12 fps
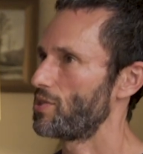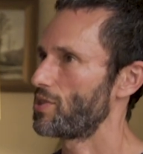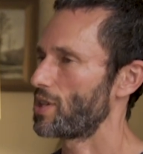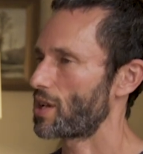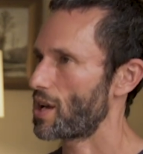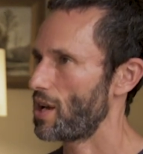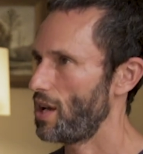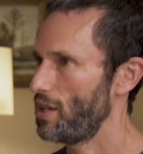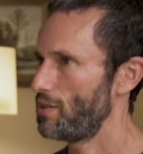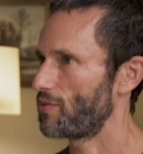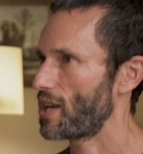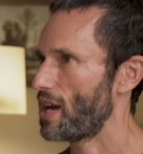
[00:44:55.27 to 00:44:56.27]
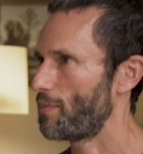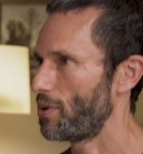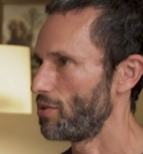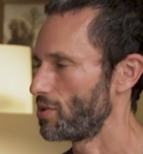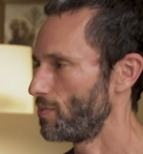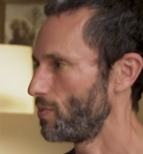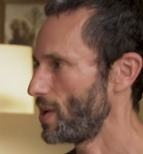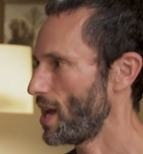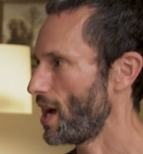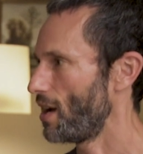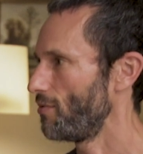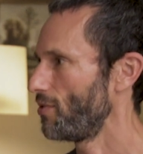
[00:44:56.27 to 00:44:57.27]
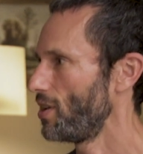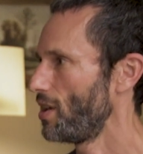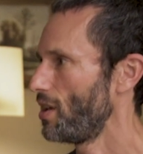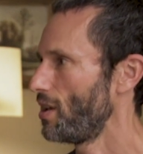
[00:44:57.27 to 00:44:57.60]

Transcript: it's the kind of capitalism that we have